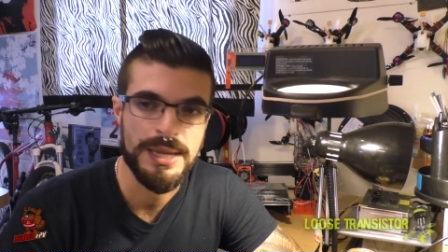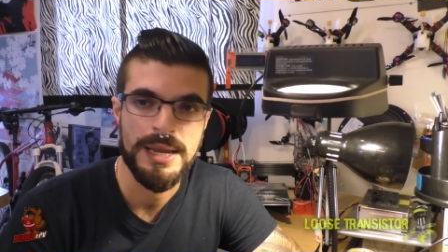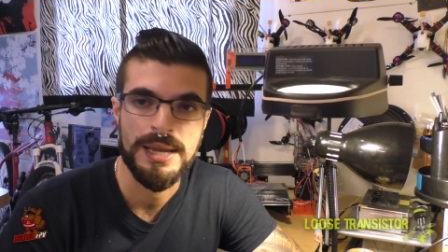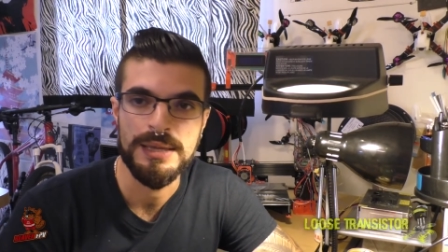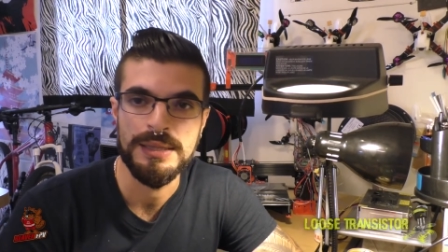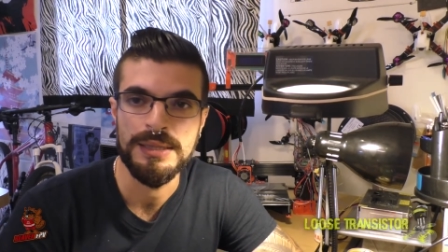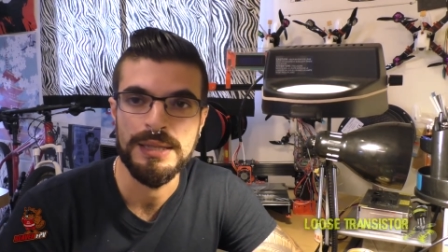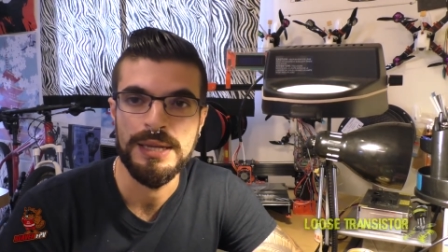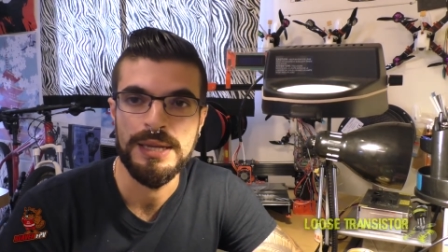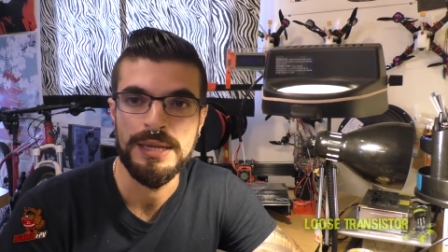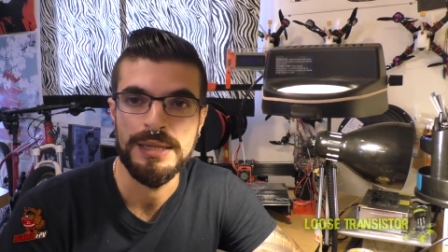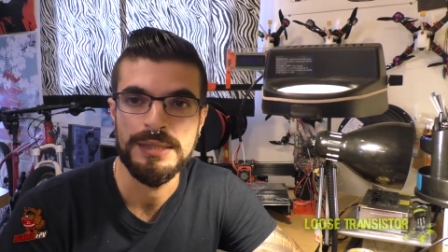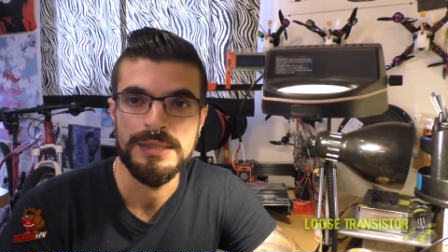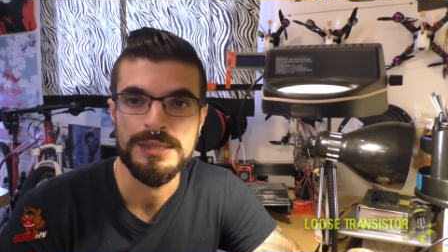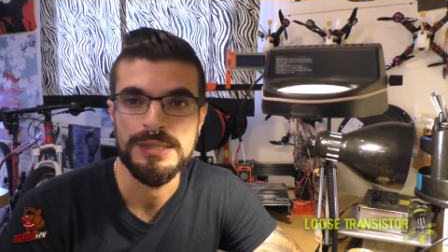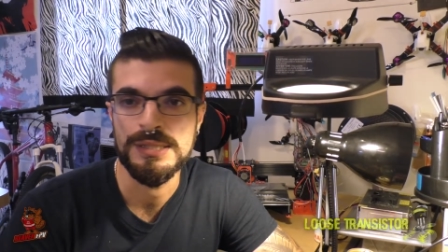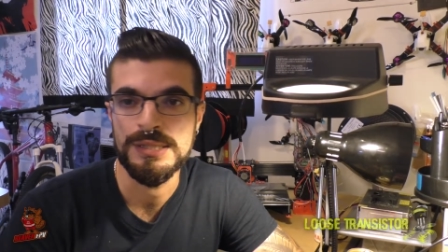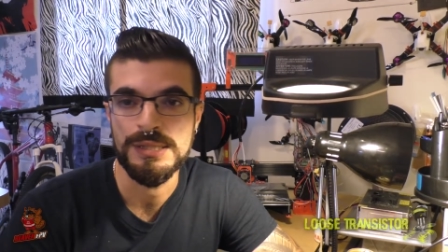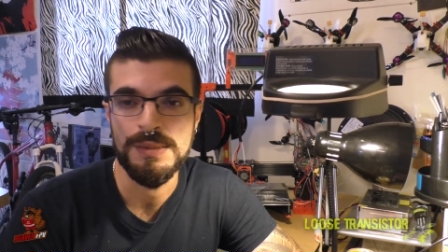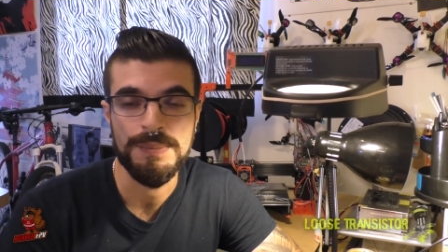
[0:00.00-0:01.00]
and like
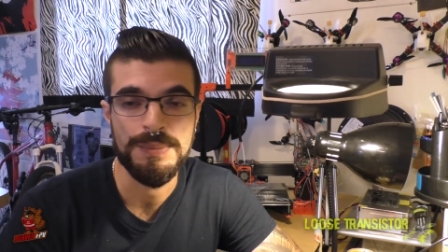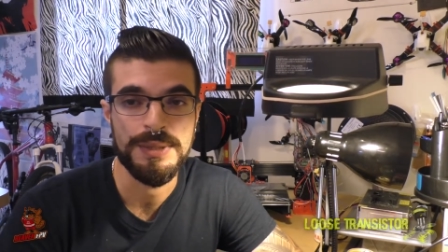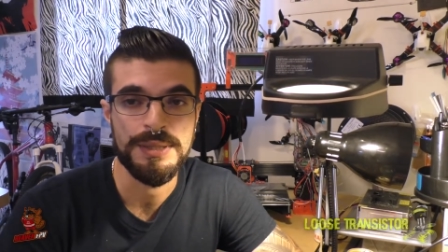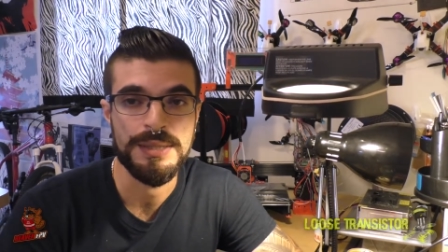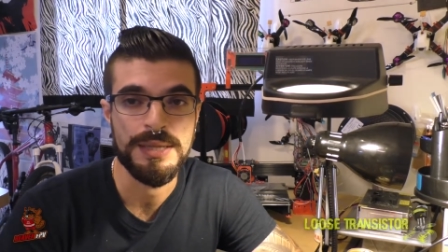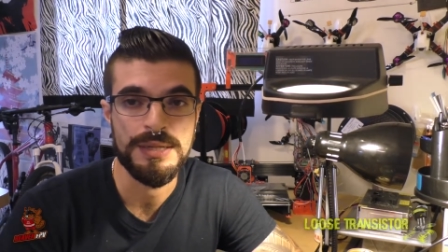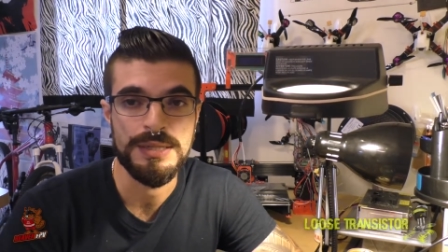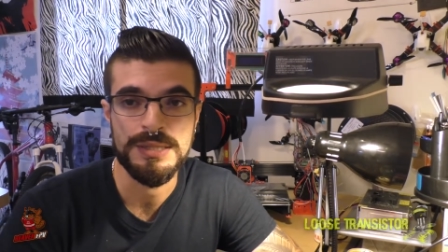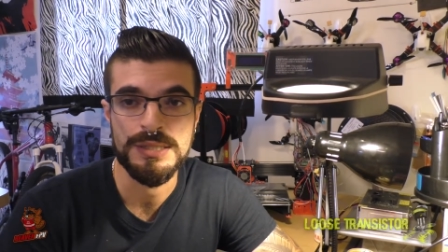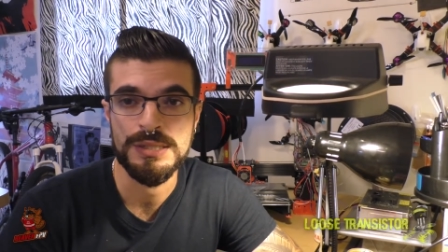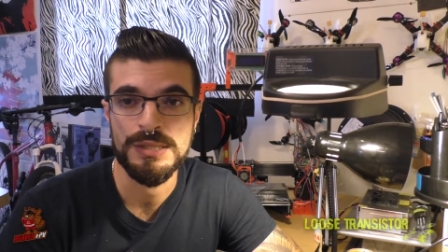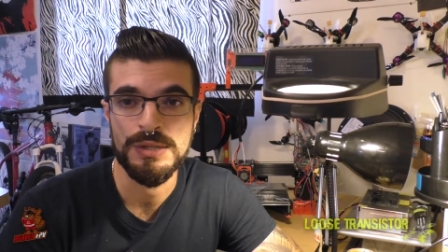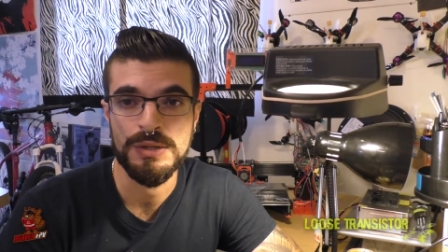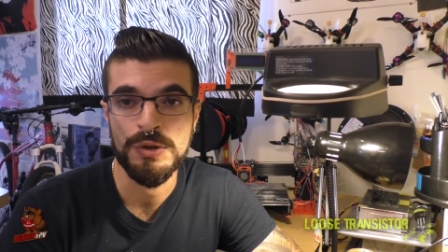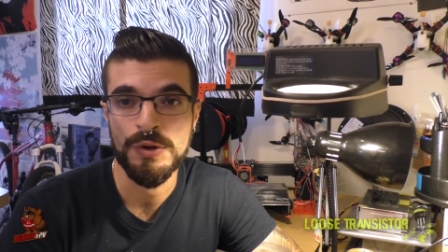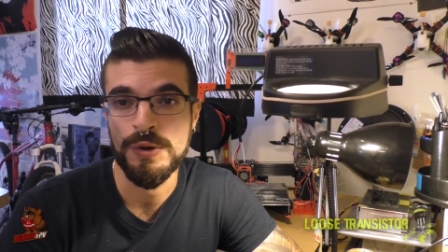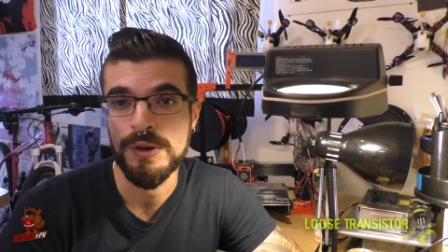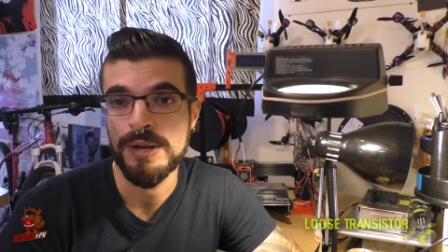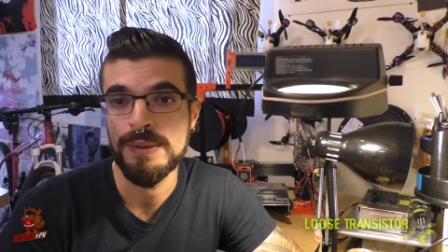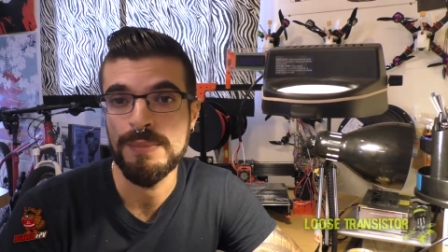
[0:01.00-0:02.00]
this is something that is
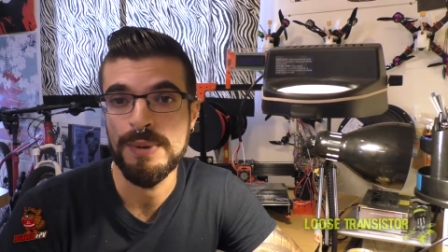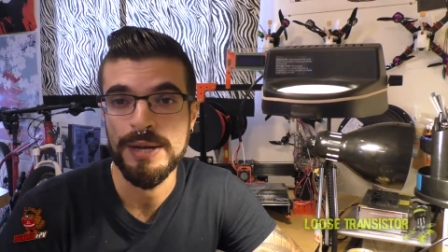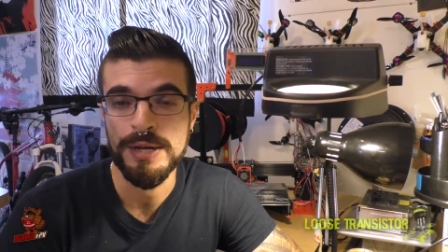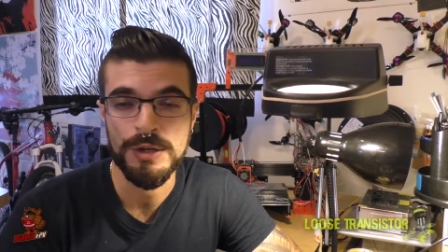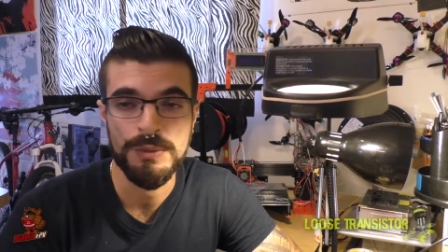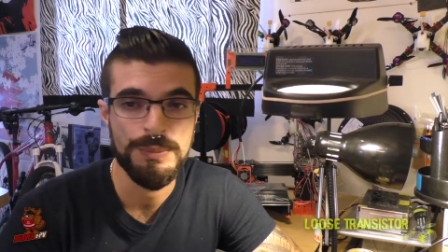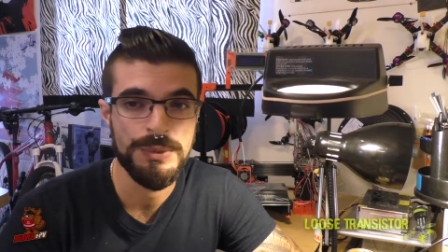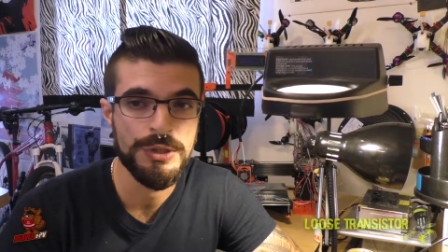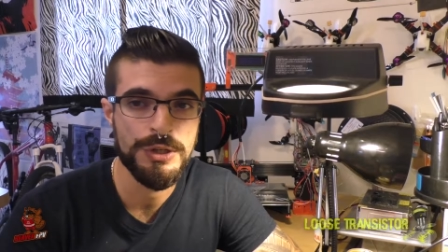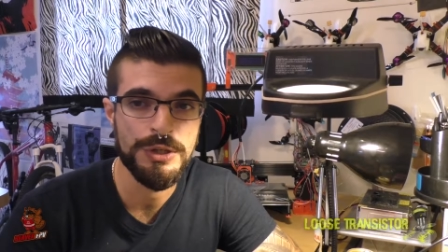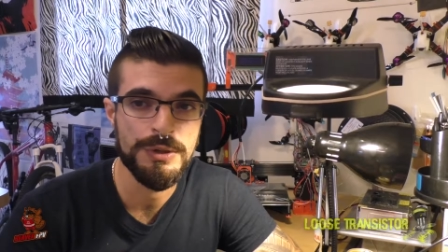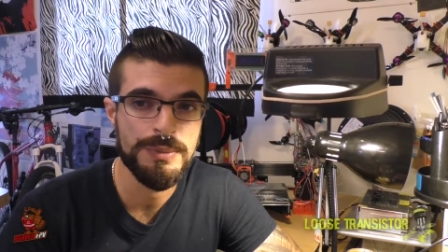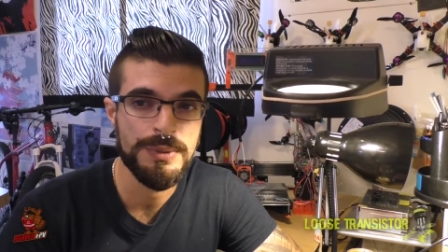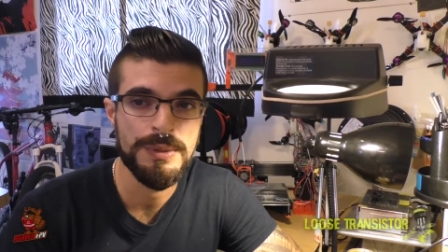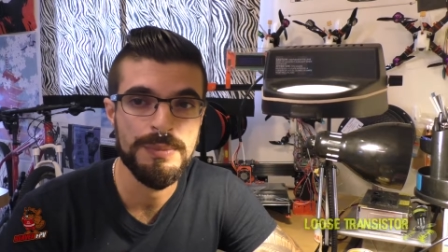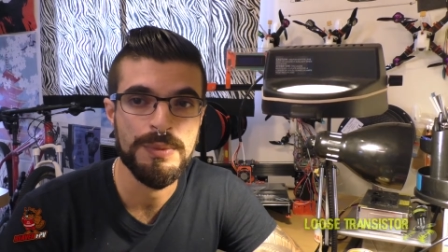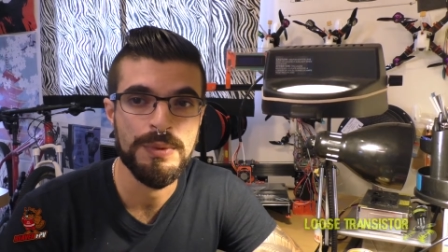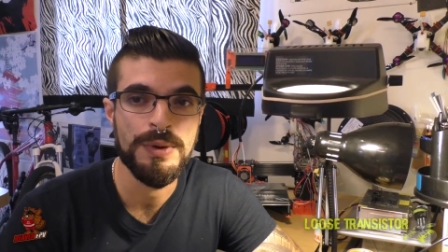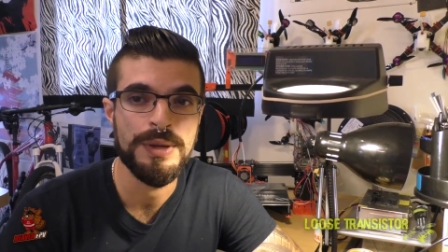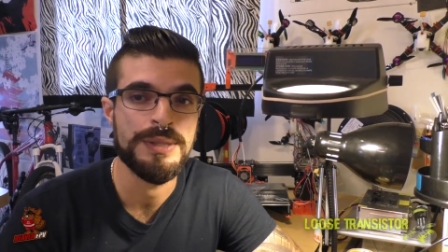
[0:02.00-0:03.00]
created by a community of
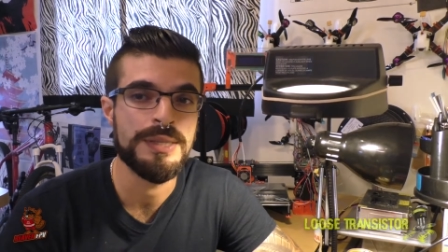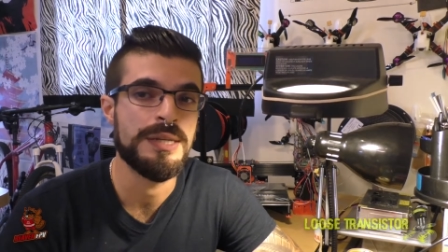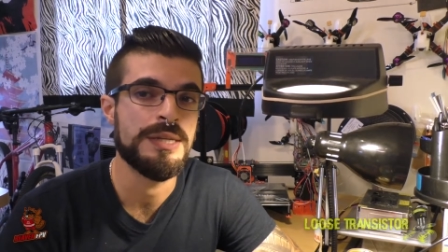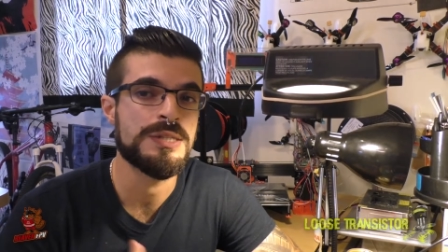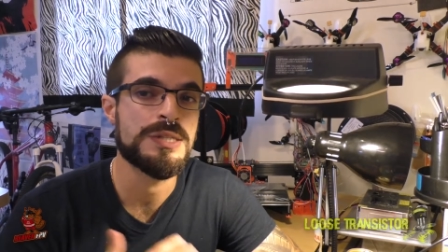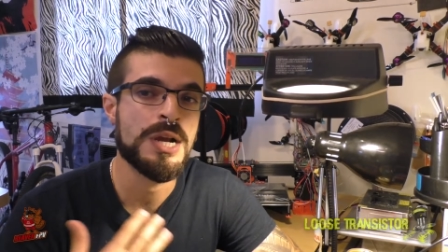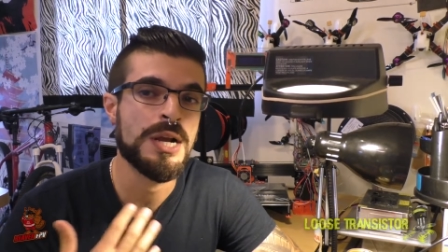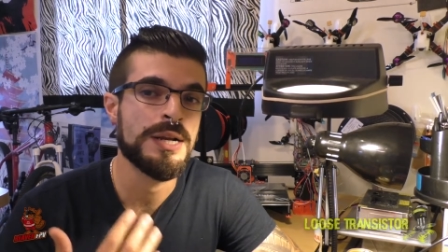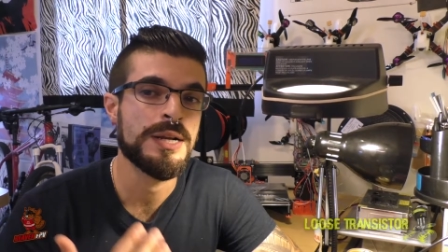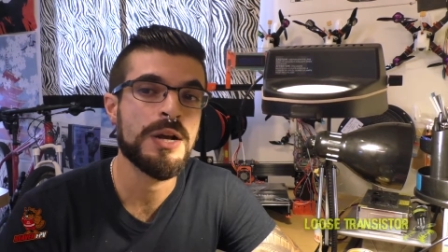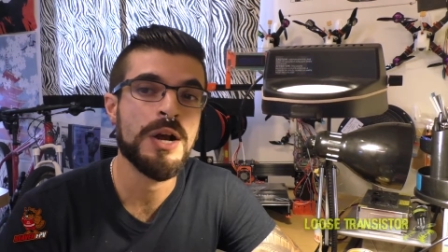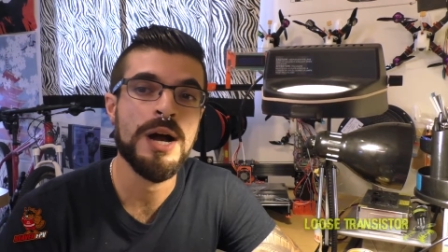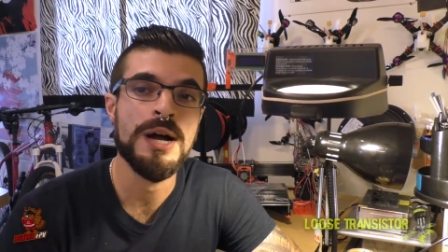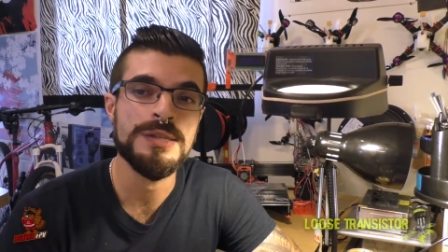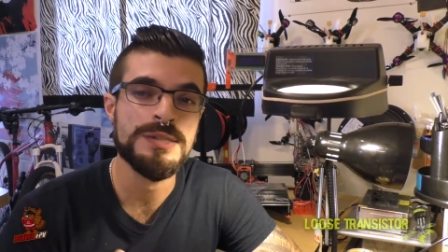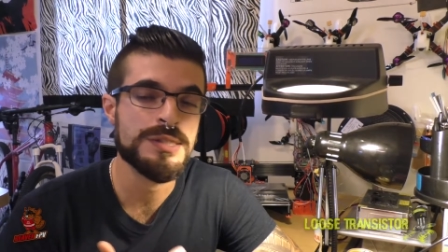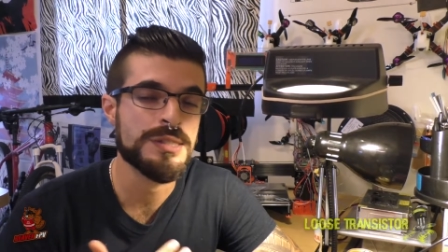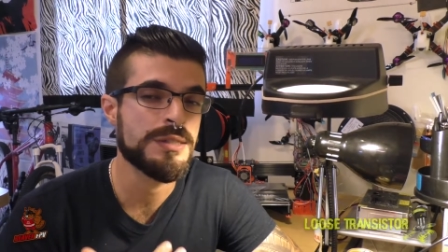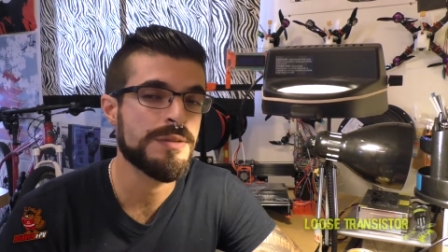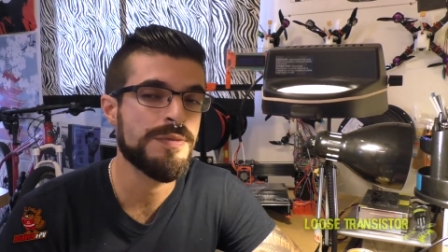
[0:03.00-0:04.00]
people and that is in
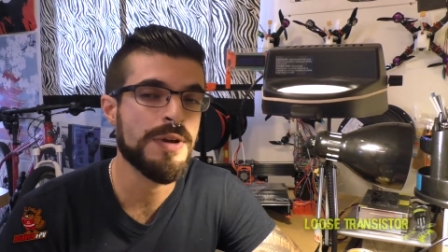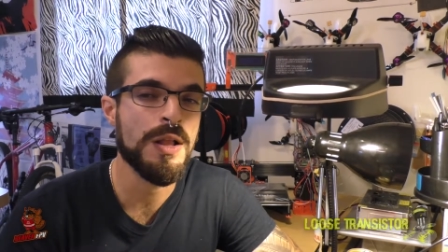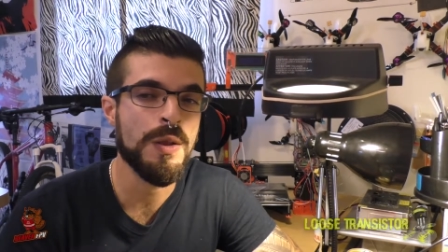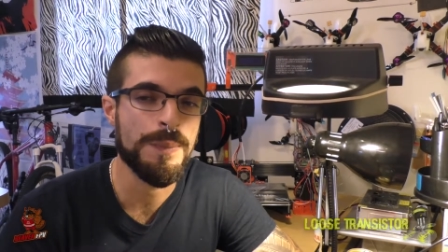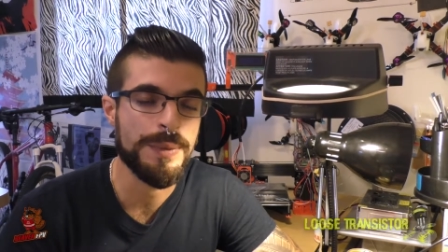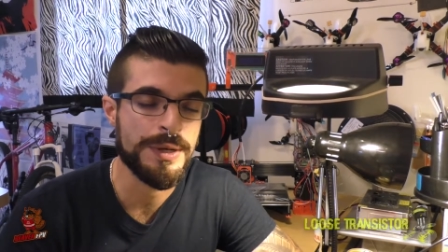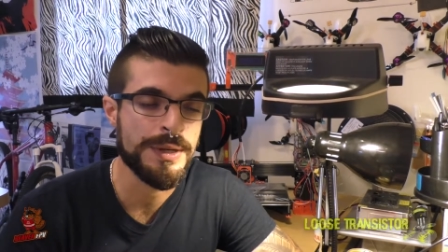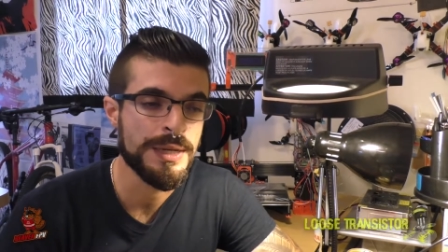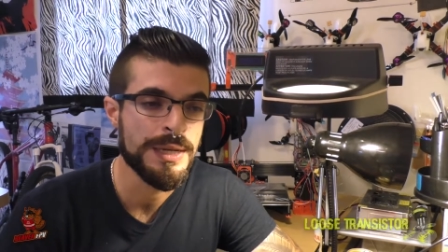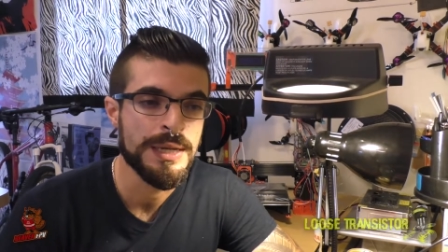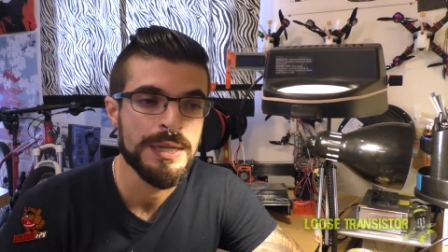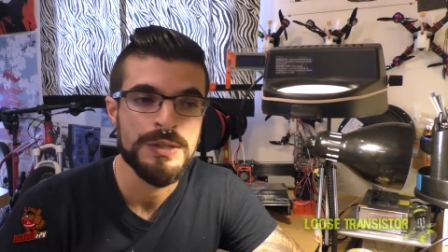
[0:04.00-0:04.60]
constant development,